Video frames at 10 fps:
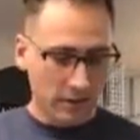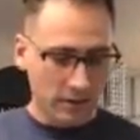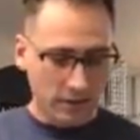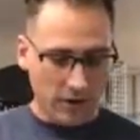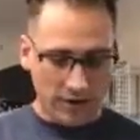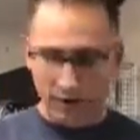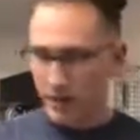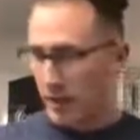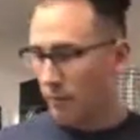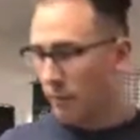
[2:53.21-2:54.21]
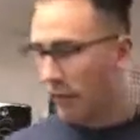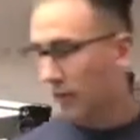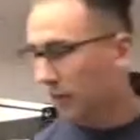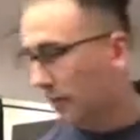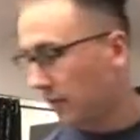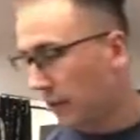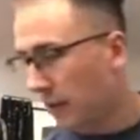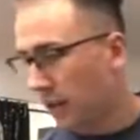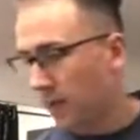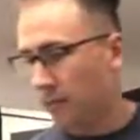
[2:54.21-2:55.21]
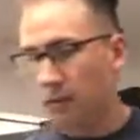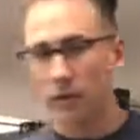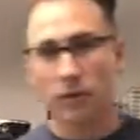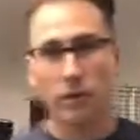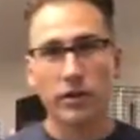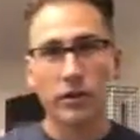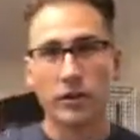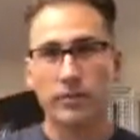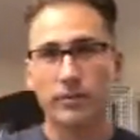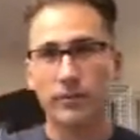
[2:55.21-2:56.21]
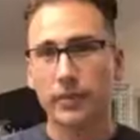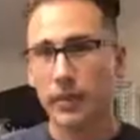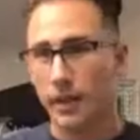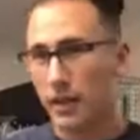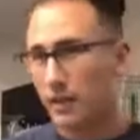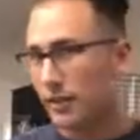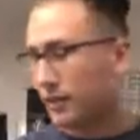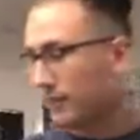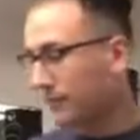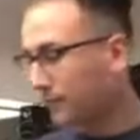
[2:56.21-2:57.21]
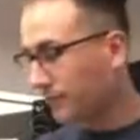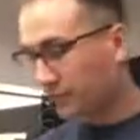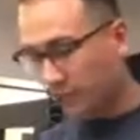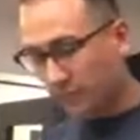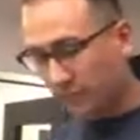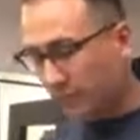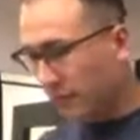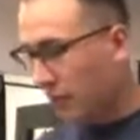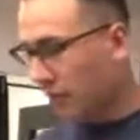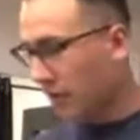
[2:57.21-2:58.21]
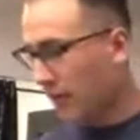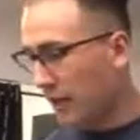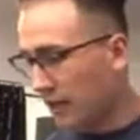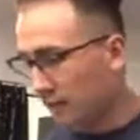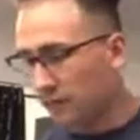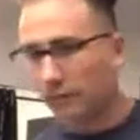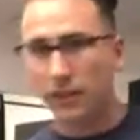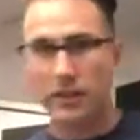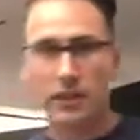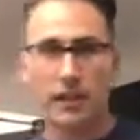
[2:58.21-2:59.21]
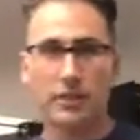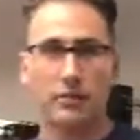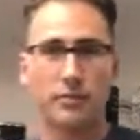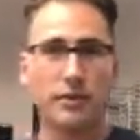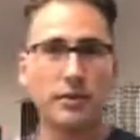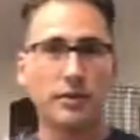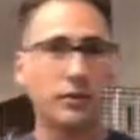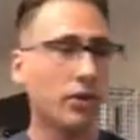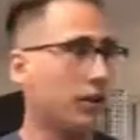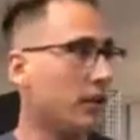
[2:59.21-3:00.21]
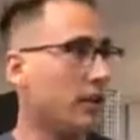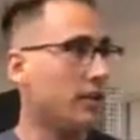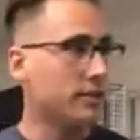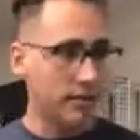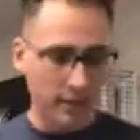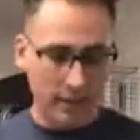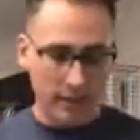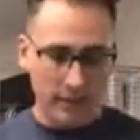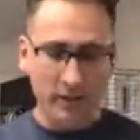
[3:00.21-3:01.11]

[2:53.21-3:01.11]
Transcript: But in the grand scheme of things, I do what I enjoy. And like right now, I'm detailing some products. I've got clients today.